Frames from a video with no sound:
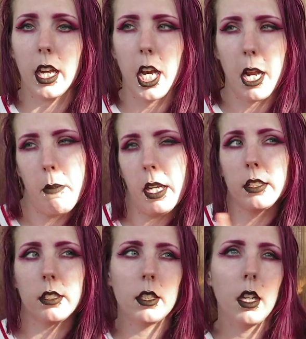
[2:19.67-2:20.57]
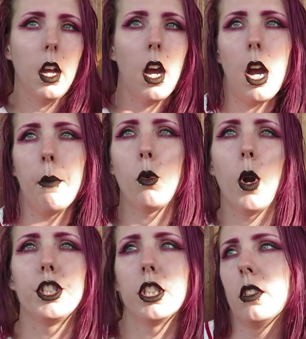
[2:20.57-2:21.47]
I kind of mixed up
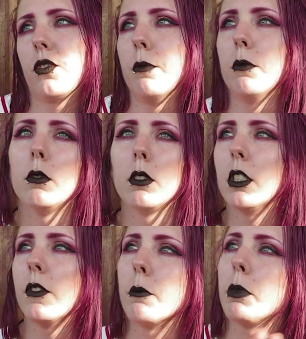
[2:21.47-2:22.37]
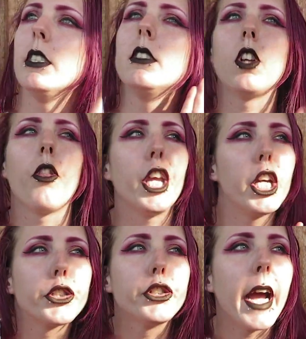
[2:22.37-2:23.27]
questions from different places on the
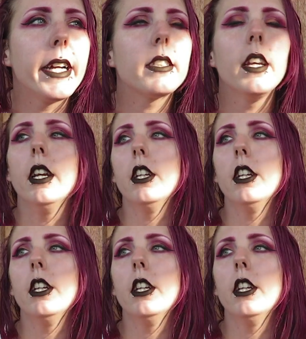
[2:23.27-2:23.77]
internet.